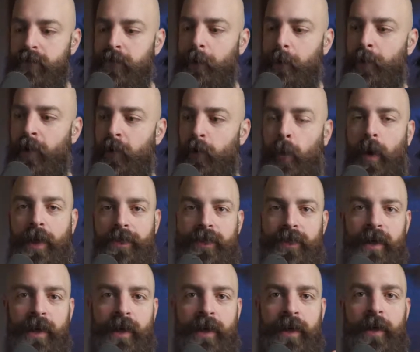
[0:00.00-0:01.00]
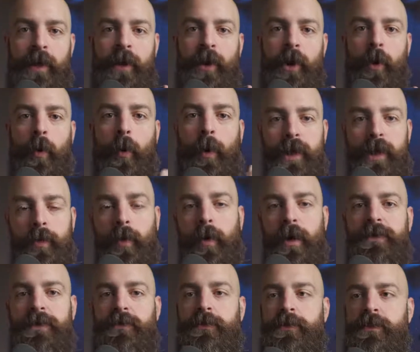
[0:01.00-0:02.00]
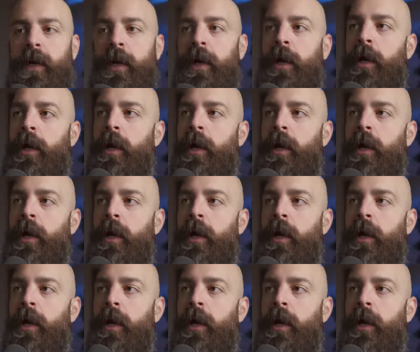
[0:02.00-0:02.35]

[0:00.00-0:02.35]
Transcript: But what it was